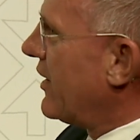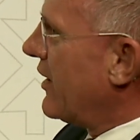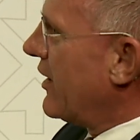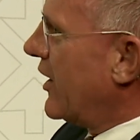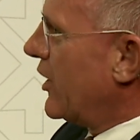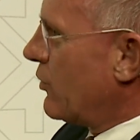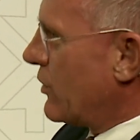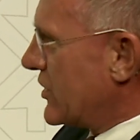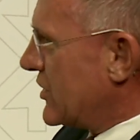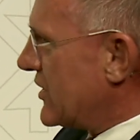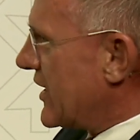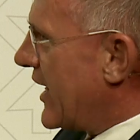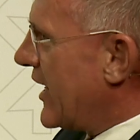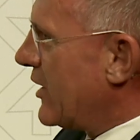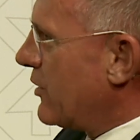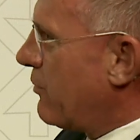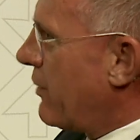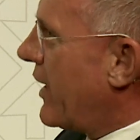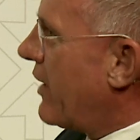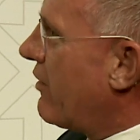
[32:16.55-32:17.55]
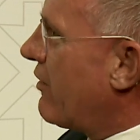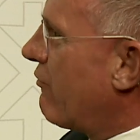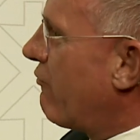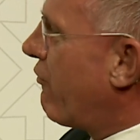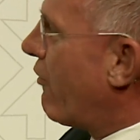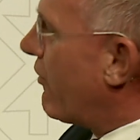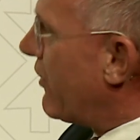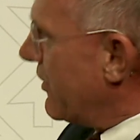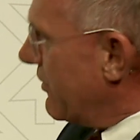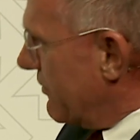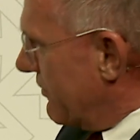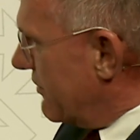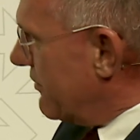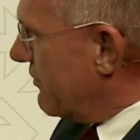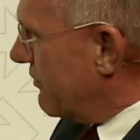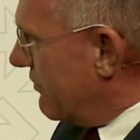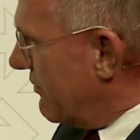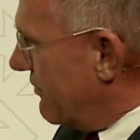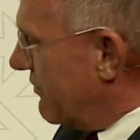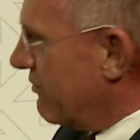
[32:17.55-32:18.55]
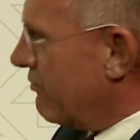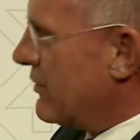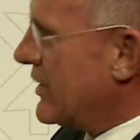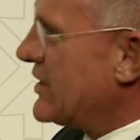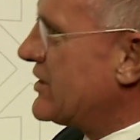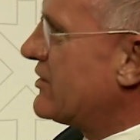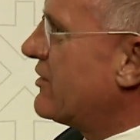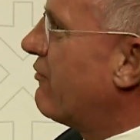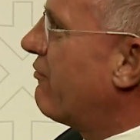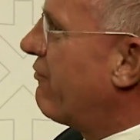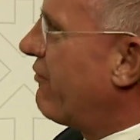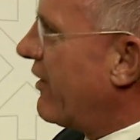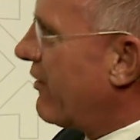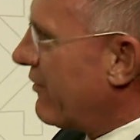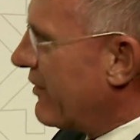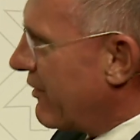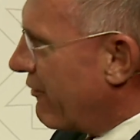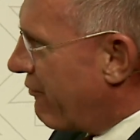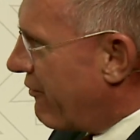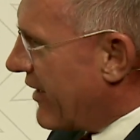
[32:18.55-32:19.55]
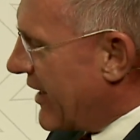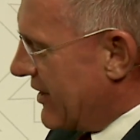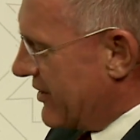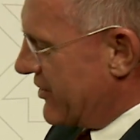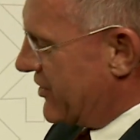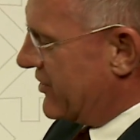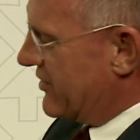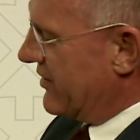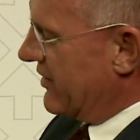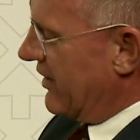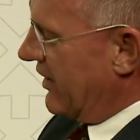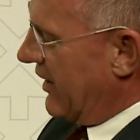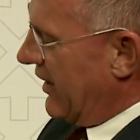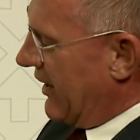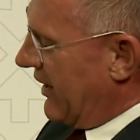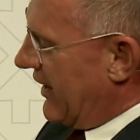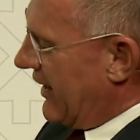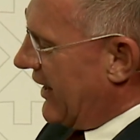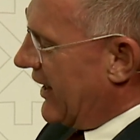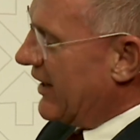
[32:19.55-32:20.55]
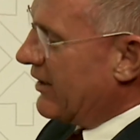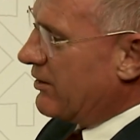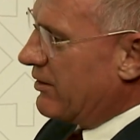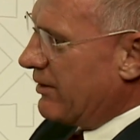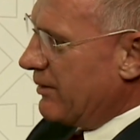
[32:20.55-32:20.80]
It was signed by our Foreign Minister of Foreign Affairs. And